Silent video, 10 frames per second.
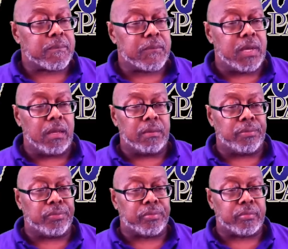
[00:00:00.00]
Yeah.
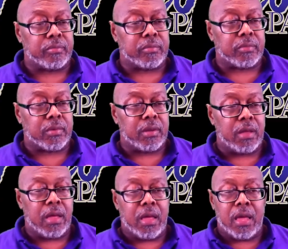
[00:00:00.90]

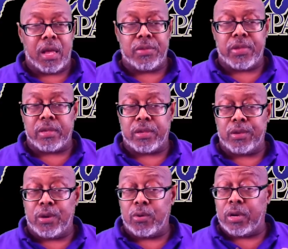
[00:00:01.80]
I said,
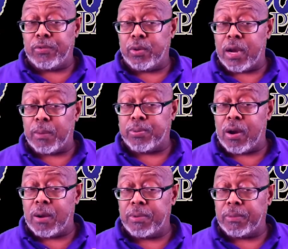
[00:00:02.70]
if you got a
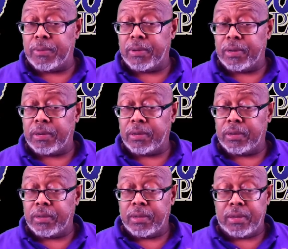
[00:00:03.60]
problem,
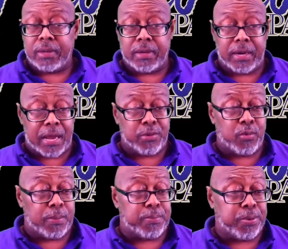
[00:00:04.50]
and I knew
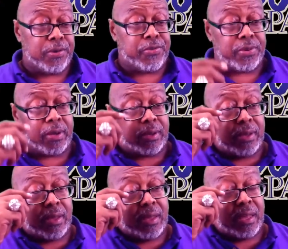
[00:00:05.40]
what precinct
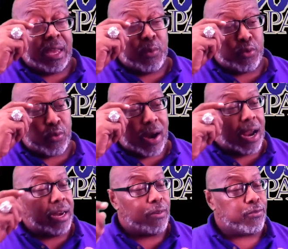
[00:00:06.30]
he was
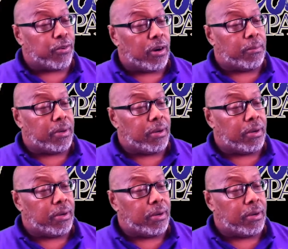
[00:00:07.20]
riding from,